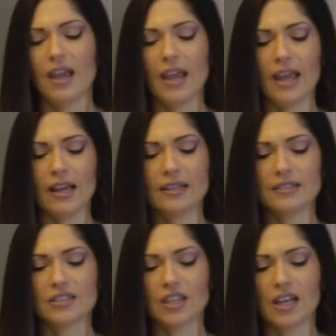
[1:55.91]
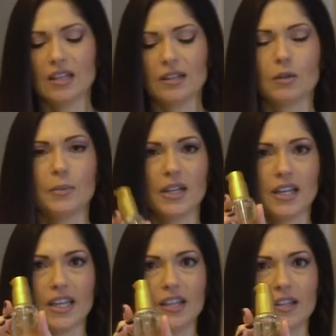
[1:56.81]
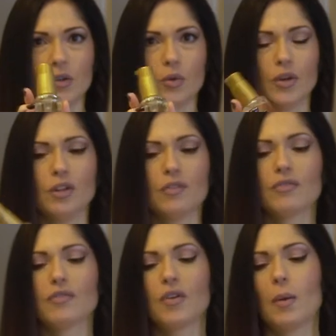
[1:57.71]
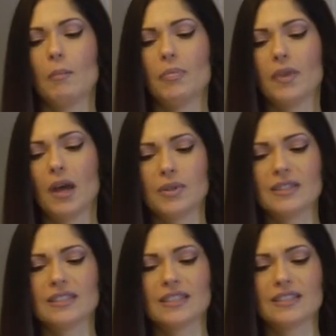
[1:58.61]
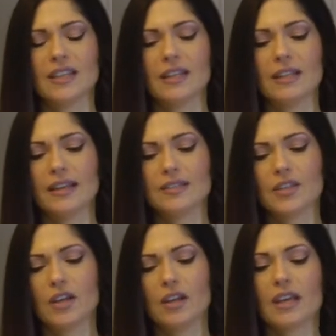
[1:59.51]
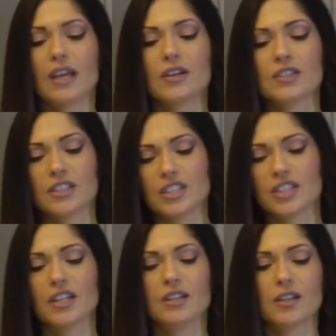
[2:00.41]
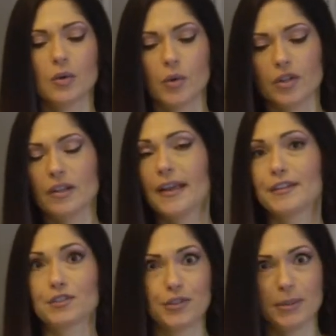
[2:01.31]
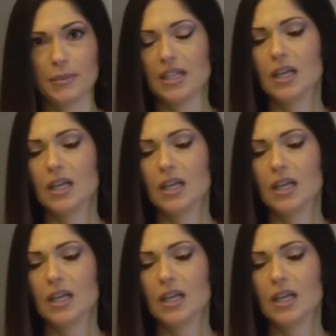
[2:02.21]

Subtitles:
And a little bit of healing oil from, what does that say? Lanza Keratin Healing Oil Hair Treatment.